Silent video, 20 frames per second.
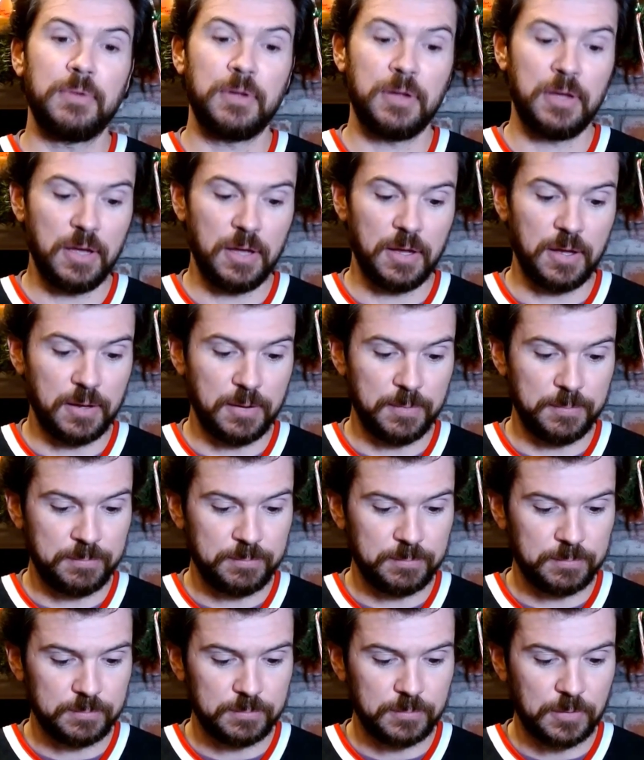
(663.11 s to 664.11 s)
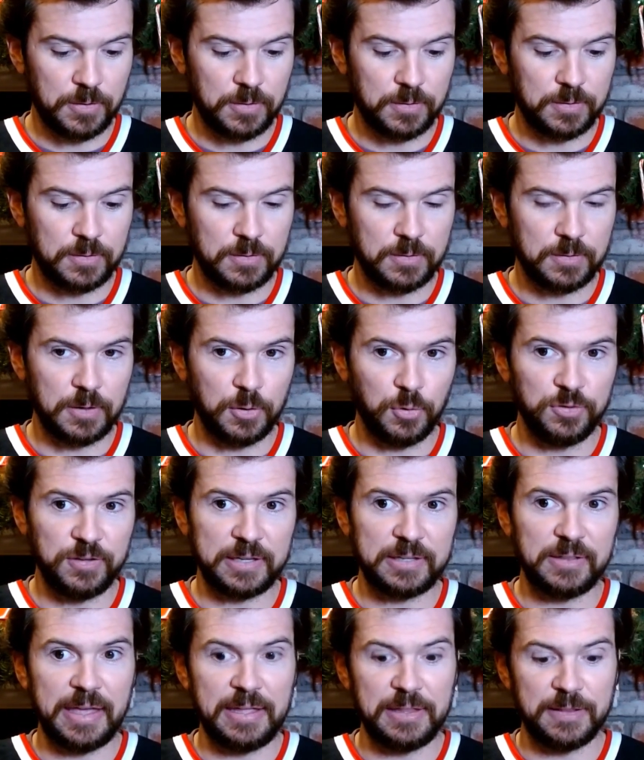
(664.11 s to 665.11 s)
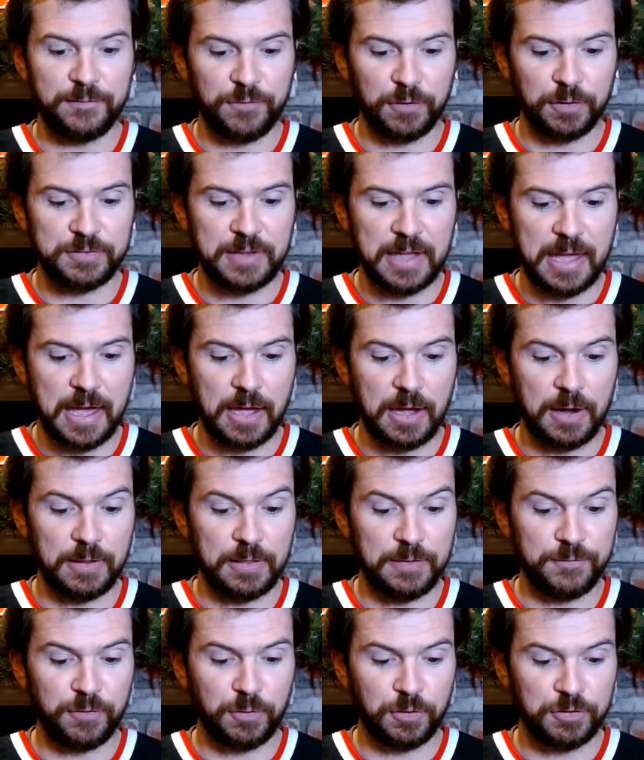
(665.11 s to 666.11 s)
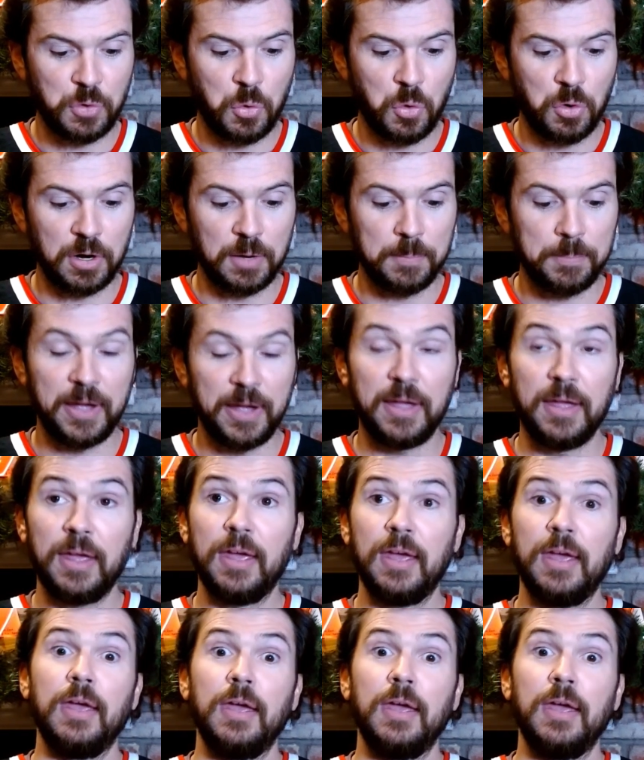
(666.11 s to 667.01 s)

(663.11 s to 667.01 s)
it was like late in the first quarter, but